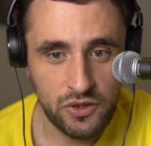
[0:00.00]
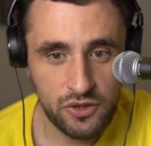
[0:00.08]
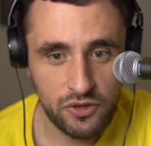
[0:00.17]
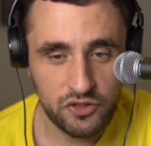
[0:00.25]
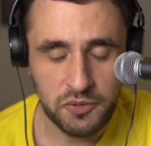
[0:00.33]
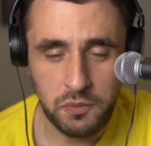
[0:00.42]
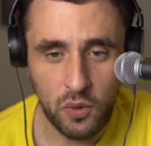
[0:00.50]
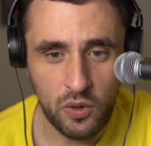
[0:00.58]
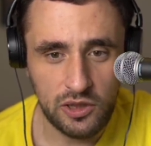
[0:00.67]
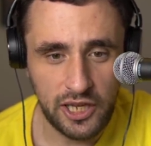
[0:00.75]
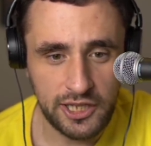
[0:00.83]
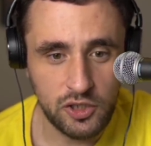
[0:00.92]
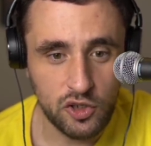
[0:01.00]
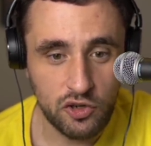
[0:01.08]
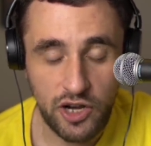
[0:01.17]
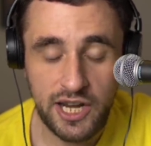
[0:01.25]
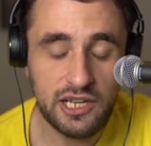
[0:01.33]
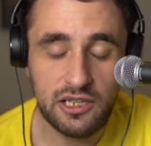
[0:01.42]
support, like,
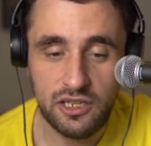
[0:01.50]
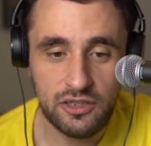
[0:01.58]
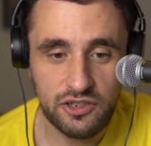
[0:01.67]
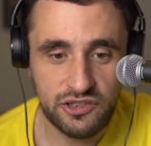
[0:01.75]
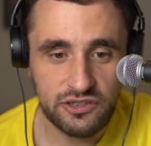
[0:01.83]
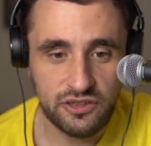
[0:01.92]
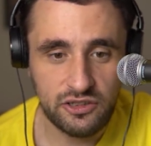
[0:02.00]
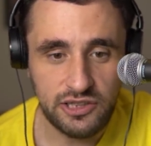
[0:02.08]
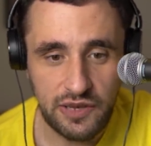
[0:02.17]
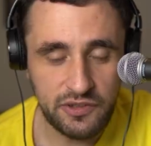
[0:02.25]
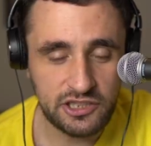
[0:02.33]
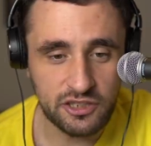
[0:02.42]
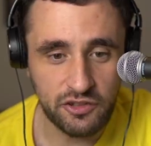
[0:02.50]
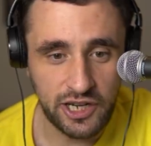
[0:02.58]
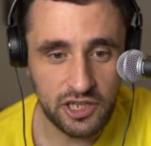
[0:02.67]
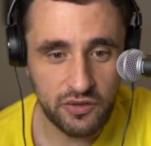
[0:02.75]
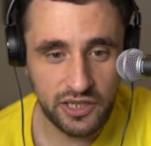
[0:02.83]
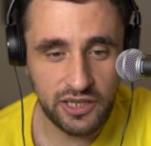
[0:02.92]
Ukraine just never
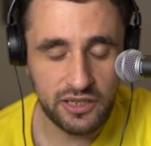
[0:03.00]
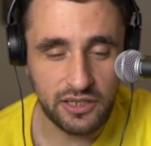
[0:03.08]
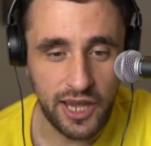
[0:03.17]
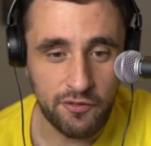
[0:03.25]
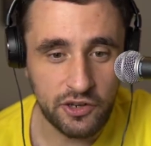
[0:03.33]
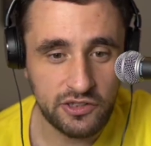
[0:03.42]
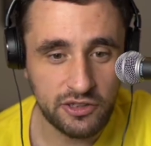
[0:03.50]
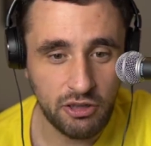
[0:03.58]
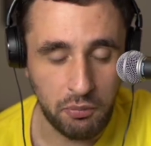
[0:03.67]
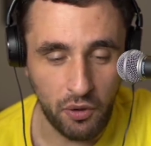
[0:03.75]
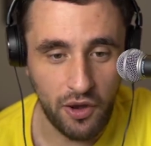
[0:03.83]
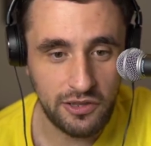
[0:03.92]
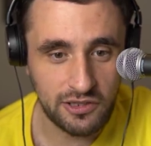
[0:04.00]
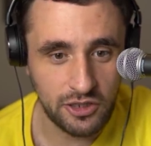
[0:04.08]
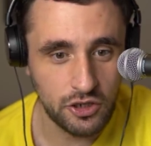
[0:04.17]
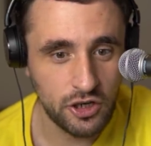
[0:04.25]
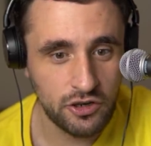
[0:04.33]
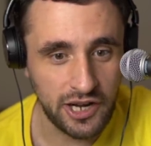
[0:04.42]
surrendering and every single person in
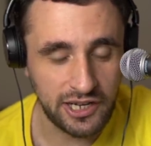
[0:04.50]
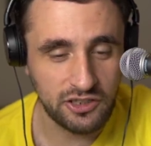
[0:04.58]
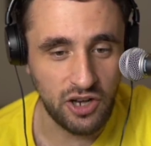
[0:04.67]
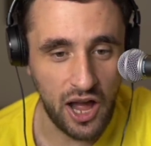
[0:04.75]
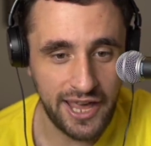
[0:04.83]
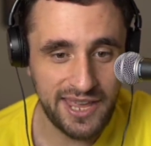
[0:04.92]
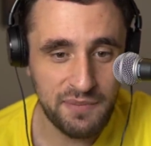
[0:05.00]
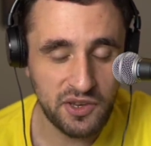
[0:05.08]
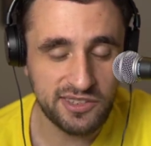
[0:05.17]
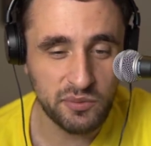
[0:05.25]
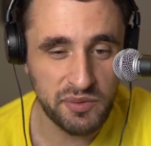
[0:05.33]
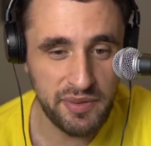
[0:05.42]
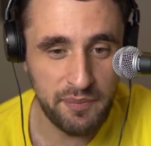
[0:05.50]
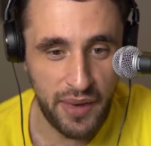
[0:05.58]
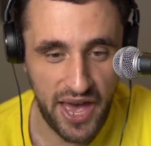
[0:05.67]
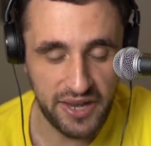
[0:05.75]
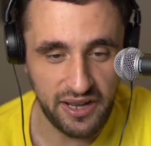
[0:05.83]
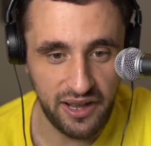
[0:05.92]
Ukraine dying because it would be
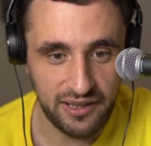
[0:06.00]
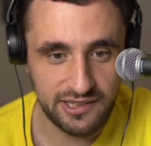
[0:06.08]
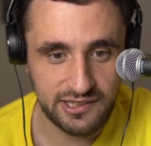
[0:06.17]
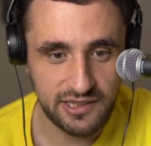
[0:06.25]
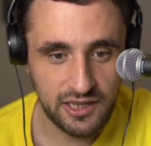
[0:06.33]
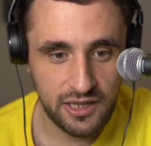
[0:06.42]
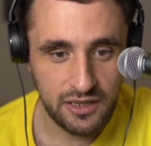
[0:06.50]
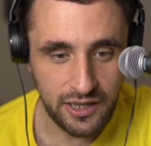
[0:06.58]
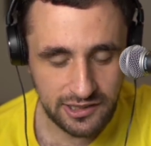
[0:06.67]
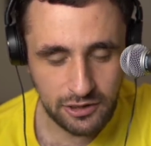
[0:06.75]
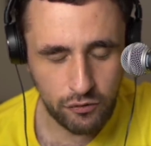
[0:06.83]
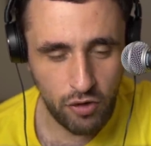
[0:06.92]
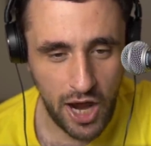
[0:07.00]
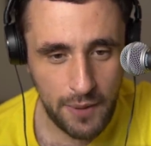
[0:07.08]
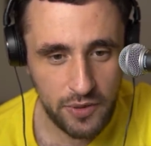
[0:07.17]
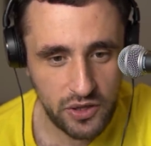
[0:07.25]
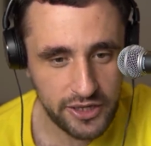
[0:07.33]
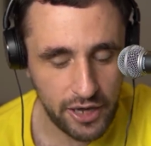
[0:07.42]
badass. That's the
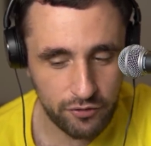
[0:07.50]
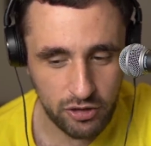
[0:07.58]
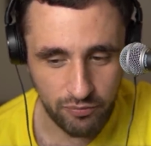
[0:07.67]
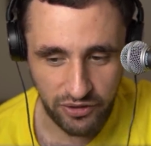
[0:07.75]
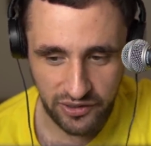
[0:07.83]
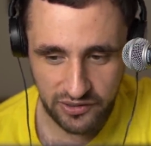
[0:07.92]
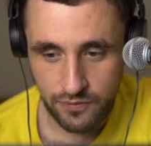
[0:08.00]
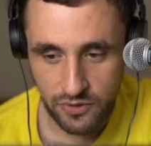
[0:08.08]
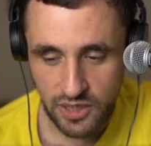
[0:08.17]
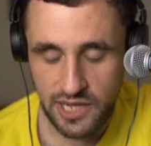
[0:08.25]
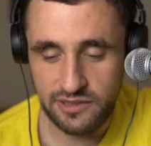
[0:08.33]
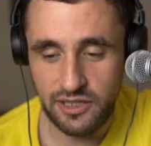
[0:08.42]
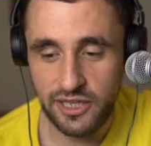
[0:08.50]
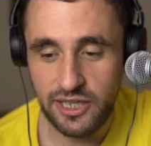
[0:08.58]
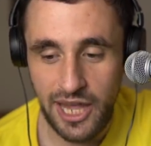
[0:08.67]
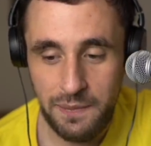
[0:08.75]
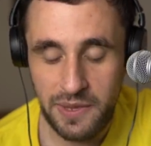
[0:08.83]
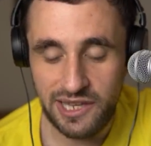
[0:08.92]
vibe that you get from this. Yeah, it's like an
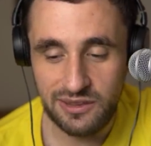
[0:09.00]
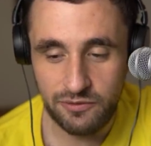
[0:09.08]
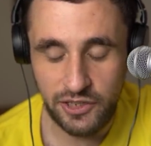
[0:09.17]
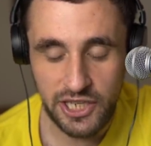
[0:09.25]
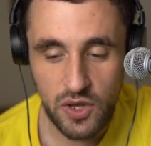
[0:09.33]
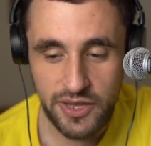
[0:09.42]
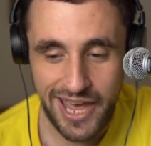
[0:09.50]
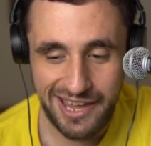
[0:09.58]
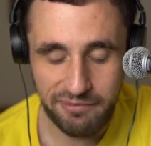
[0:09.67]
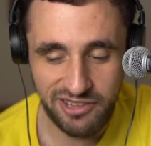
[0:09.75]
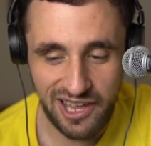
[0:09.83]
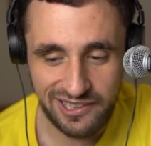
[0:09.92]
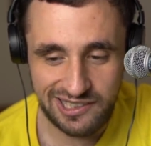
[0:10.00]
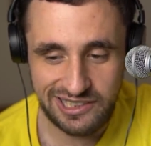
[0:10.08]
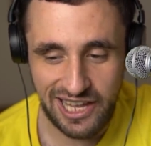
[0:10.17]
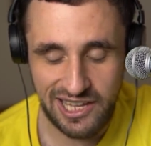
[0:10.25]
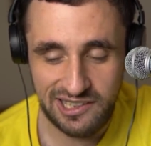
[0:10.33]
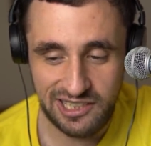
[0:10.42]
epic video game last
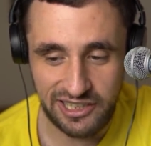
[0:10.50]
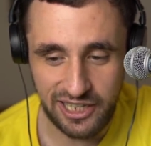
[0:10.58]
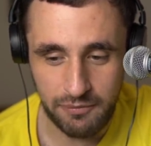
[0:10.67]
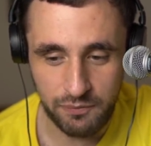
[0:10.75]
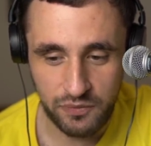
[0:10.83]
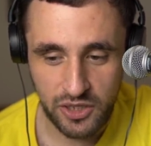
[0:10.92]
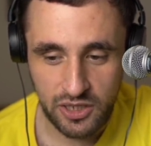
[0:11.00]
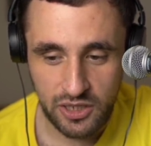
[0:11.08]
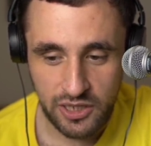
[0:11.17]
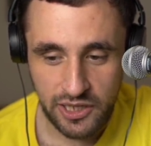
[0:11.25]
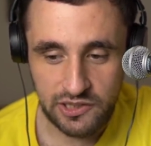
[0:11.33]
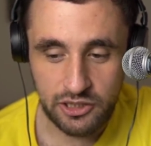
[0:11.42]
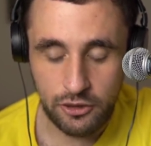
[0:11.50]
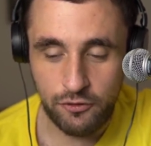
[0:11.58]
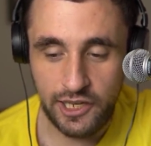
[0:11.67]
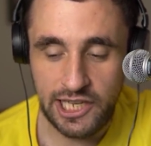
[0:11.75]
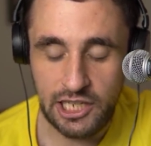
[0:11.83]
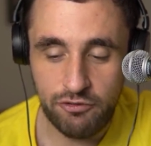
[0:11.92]
stand to them. It's like
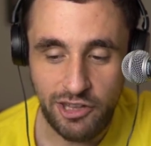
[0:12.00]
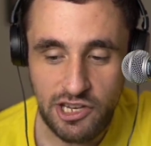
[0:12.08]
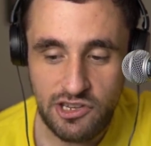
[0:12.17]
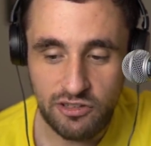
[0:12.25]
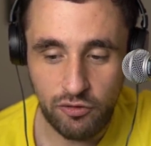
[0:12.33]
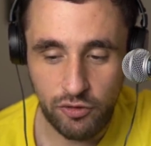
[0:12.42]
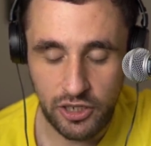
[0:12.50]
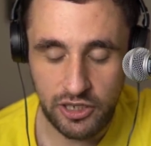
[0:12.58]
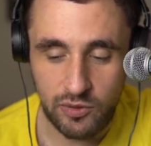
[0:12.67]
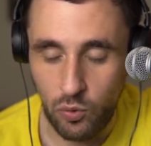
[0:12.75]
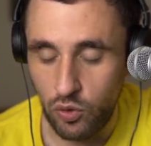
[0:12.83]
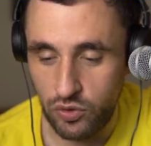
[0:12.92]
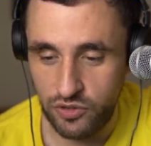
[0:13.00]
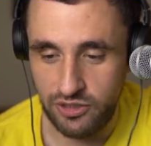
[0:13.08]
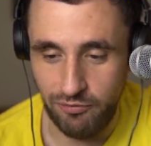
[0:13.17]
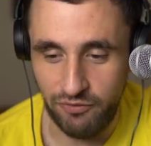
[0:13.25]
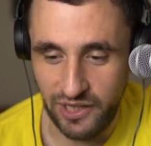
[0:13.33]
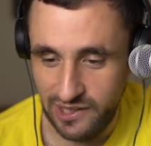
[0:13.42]
fucking Avengers Infinity War or
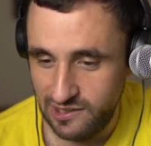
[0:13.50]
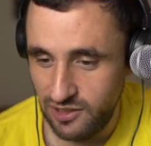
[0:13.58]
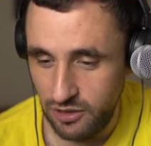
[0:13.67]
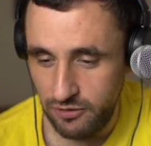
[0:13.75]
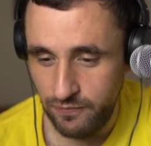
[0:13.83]
something. It's not...